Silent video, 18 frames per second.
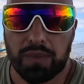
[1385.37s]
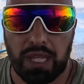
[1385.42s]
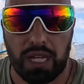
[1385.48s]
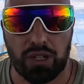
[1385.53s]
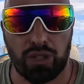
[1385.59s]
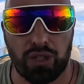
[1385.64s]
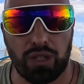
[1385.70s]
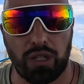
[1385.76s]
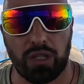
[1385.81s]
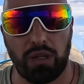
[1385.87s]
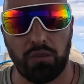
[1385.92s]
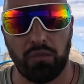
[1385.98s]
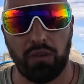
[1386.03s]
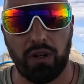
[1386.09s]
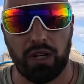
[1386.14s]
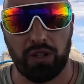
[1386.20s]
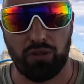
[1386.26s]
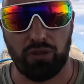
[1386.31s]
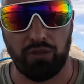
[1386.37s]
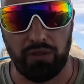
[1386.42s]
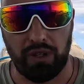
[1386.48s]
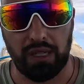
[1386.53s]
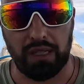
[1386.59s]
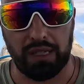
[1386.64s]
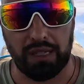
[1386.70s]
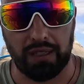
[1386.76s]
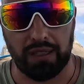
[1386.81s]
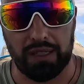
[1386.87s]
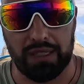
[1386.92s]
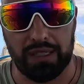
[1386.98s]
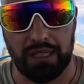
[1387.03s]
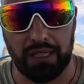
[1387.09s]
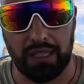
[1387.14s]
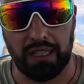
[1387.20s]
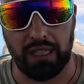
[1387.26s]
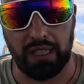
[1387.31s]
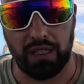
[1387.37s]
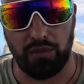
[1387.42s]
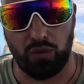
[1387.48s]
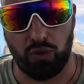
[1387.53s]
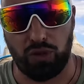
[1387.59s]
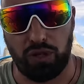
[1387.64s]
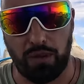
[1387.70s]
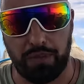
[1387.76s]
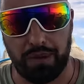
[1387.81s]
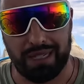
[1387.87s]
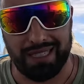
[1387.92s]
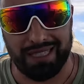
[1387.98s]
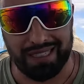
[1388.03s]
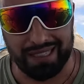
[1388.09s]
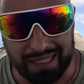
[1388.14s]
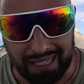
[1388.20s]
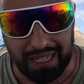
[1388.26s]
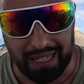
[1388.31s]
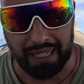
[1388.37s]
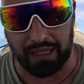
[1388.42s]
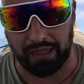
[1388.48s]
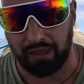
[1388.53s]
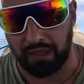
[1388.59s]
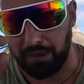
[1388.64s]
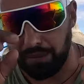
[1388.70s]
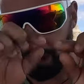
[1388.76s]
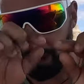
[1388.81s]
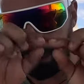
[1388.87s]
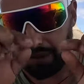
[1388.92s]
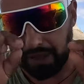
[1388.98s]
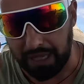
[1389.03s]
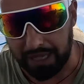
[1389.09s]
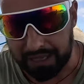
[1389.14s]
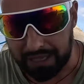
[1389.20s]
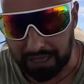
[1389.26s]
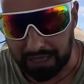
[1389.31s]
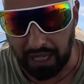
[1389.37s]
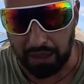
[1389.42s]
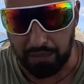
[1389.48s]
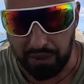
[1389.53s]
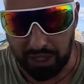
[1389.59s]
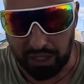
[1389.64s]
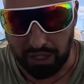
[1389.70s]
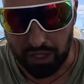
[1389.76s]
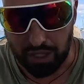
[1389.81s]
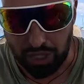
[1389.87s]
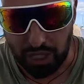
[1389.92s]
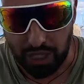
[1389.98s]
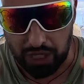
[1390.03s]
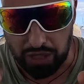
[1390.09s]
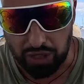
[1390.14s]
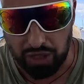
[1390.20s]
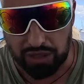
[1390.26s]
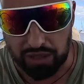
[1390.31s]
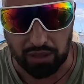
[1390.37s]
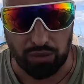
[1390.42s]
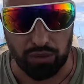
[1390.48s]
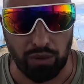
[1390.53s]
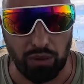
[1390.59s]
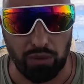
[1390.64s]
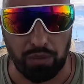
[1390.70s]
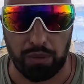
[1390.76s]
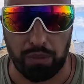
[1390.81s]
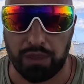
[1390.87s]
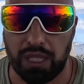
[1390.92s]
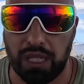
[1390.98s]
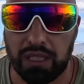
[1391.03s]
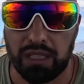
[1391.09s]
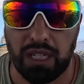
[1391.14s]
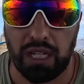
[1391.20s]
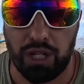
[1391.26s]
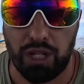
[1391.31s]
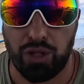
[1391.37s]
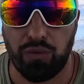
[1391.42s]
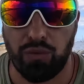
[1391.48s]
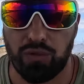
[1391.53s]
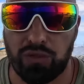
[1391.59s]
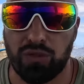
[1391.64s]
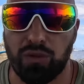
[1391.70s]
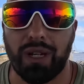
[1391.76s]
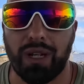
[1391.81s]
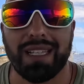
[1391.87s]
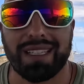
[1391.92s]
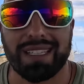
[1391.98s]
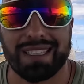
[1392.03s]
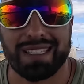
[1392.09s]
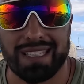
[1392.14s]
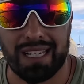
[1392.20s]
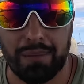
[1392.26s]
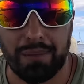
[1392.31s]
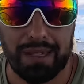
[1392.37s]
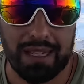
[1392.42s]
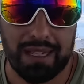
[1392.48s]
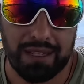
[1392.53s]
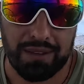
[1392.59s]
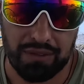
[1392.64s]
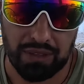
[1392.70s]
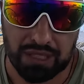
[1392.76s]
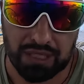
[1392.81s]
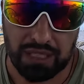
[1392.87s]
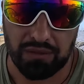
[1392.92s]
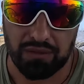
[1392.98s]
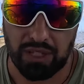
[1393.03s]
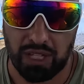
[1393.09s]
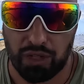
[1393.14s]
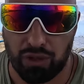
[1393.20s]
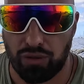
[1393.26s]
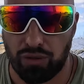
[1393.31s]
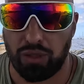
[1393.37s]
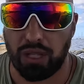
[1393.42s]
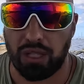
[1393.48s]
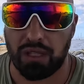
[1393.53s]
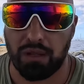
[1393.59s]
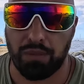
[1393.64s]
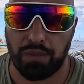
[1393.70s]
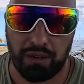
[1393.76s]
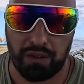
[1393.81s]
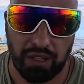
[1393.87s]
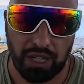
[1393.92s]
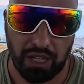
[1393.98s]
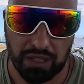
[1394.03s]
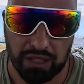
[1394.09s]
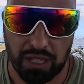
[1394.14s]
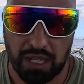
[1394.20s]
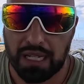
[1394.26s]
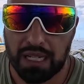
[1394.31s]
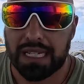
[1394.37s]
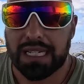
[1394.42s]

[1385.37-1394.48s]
Additionally, there are occasions when the refrigerator door might sag slightly, creating a small gap that allows hot air to enter. This is the most crucial thing to inspect.